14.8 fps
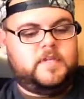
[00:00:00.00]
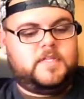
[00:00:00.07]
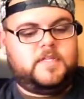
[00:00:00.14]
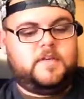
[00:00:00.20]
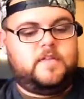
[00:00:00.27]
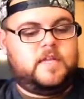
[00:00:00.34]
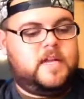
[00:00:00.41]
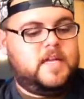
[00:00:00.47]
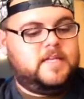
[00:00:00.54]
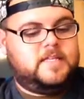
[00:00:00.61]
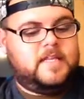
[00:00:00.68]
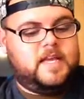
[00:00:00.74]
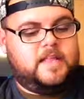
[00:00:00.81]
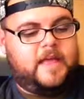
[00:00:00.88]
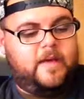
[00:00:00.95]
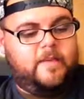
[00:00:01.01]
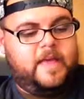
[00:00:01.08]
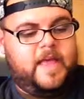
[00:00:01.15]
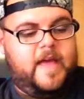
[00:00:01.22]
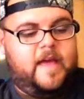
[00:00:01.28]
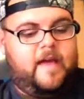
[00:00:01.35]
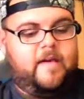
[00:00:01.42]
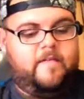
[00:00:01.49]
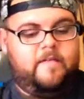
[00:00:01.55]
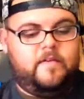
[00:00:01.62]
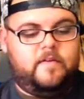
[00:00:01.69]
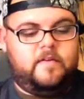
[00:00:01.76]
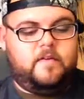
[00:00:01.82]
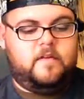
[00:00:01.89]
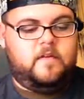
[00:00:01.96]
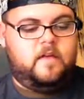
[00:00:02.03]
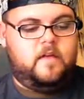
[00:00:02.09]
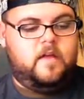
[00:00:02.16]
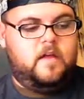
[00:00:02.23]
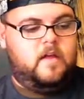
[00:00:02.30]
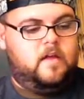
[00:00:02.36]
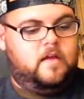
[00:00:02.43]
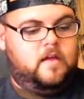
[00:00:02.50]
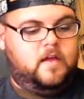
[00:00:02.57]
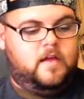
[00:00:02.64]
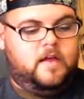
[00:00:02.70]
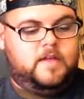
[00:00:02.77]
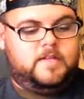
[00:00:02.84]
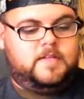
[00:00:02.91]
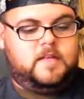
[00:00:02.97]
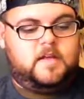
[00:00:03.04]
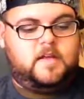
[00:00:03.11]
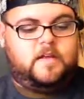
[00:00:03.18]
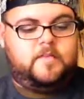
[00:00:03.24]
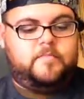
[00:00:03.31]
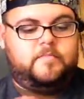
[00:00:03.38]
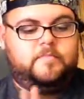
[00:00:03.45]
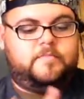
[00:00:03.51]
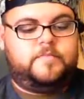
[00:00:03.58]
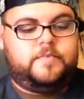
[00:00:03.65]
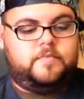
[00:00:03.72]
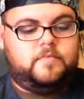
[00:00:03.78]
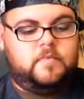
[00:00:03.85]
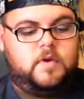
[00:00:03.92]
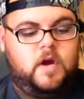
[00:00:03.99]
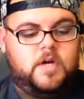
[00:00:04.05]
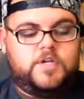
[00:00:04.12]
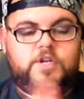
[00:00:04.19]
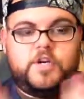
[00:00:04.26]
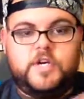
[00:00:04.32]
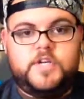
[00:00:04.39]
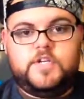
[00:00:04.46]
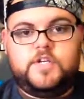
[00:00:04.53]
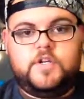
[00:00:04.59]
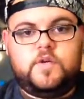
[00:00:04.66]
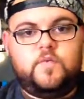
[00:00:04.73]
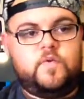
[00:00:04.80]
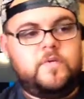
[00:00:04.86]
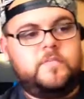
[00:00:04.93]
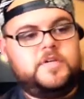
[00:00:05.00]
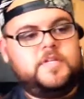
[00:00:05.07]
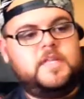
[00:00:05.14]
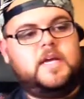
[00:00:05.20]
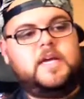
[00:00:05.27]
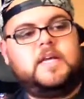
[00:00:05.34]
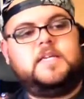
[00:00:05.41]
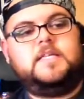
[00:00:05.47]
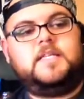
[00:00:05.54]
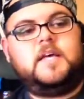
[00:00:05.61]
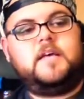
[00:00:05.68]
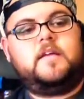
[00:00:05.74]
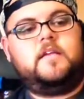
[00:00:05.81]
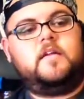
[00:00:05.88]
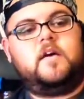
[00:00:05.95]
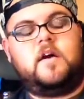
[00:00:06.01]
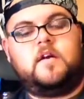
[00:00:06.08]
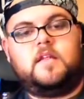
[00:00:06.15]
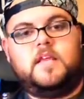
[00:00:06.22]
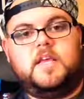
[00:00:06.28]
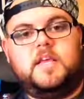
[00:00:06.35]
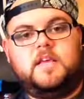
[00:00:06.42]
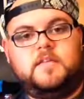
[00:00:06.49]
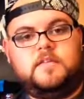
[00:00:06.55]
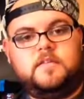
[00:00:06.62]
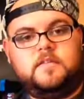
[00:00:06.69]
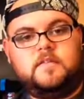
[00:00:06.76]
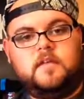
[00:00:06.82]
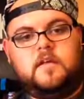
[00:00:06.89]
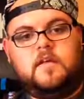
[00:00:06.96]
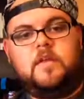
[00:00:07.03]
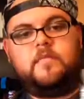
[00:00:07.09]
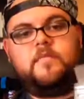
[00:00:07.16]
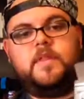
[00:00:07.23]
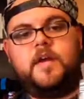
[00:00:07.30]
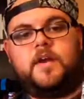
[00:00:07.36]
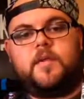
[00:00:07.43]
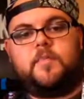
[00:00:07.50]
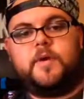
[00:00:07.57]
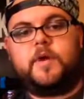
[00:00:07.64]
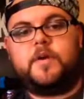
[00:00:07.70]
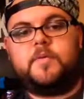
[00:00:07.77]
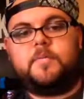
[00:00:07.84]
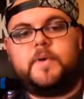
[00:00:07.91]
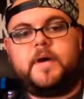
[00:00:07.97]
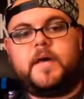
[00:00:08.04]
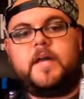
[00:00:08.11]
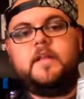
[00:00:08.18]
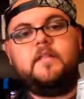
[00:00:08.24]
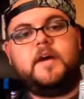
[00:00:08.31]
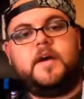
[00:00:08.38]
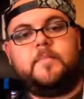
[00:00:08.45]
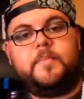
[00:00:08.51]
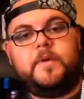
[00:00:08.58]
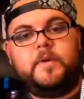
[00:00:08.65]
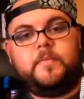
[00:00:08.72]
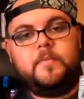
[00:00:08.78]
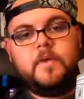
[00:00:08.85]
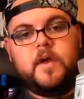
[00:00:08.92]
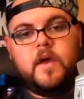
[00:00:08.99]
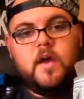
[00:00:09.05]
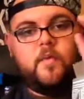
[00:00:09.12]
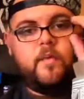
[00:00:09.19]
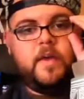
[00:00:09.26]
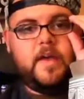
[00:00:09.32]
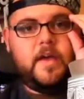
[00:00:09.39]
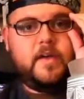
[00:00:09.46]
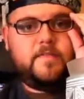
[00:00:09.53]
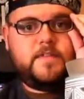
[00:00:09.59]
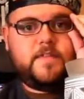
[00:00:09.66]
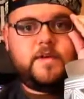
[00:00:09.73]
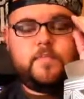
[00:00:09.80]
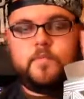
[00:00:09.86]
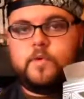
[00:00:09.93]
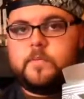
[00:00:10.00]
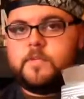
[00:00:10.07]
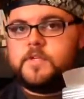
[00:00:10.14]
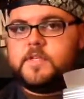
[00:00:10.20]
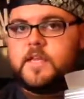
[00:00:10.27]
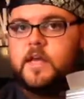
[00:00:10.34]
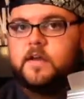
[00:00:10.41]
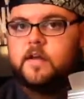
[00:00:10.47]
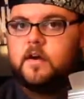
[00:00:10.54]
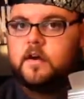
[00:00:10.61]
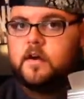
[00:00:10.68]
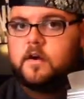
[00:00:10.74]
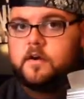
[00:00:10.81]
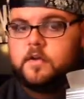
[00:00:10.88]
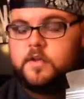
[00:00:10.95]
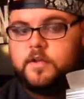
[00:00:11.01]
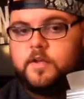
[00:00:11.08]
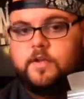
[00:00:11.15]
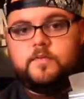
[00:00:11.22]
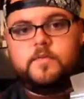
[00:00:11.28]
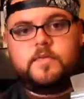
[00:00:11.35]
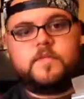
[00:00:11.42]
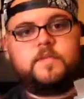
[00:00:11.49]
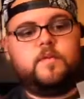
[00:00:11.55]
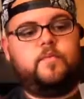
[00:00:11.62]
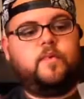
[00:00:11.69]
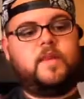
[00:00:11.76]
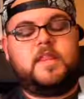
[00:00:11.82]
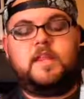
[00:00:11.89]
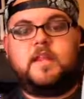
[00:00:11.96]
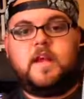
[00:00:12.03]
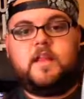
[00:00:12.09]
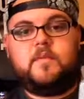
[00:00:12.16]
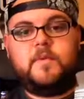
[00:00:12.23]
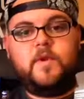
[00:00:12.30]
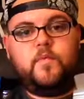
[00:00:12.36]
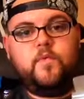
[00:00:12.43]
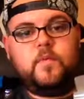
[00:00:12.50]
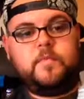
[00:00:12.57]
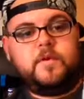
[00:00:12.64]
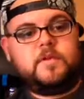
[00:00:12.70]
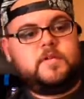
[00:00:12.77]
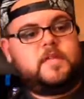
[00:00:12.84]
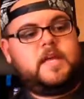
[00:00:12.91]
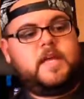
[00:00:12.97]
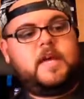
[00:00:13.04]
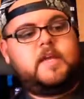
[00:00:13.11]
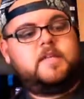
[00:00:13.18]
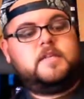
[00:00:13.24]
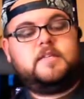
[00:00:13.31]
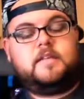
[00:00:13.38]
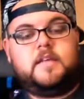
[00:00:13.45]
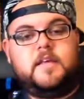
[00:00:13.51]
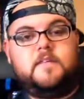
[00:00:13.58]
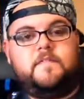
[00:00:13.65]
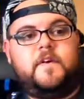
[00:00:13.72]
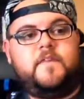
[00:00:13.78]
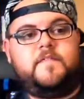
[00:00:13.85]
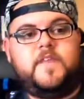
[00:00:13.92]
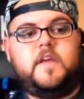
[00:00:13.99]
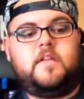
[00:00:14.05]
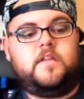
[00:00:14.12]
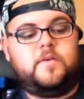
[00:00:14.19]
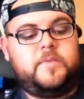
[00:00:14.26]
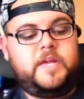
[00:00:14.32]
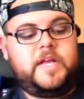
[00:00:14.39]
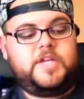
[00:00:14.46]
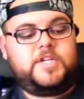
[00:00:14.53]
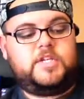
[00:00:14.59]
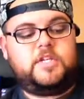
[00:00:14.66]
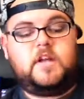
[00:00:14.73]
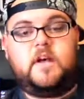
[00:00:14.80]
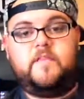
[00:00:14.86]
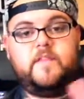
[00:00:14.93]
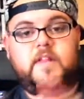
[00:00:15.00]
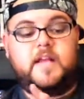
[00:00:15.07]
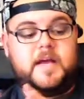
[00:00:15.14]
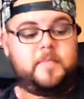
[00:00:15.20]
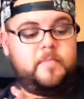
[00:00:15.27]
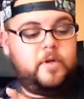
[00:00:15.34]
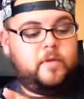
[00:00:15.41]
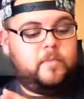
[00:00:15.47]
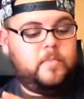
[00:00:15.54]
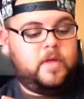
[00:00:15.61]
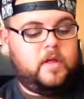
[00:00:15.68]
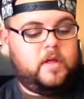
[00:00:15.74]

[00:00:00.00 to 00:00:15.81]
So the next thing that we have is our traditional warmers. Like I said, are these that are burned by a light bulb. We have some warmers that are used with an element warmer that doesn't give off the illumination of a light bulb.